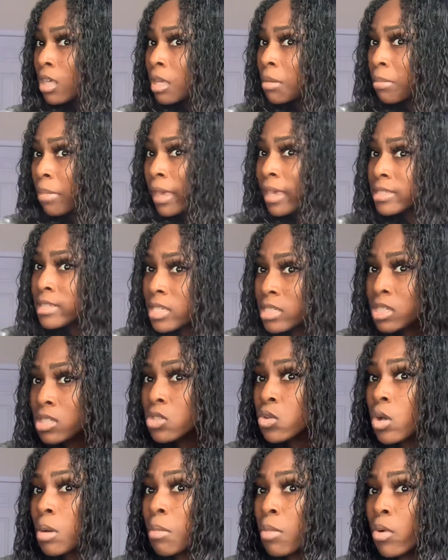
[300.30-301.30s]
and pay attention
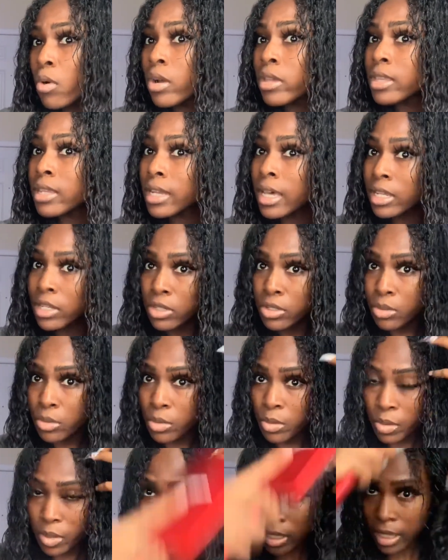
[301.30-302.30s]
to it more than I
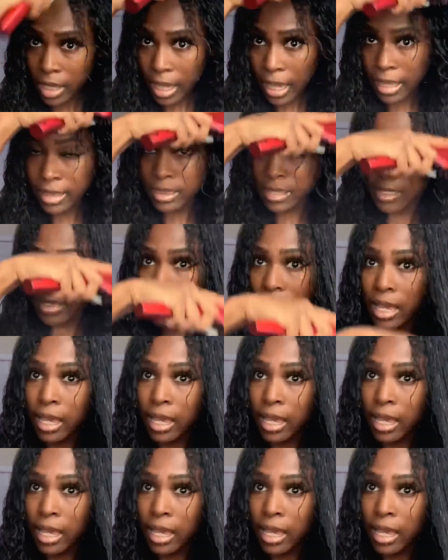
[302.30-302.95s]
do at the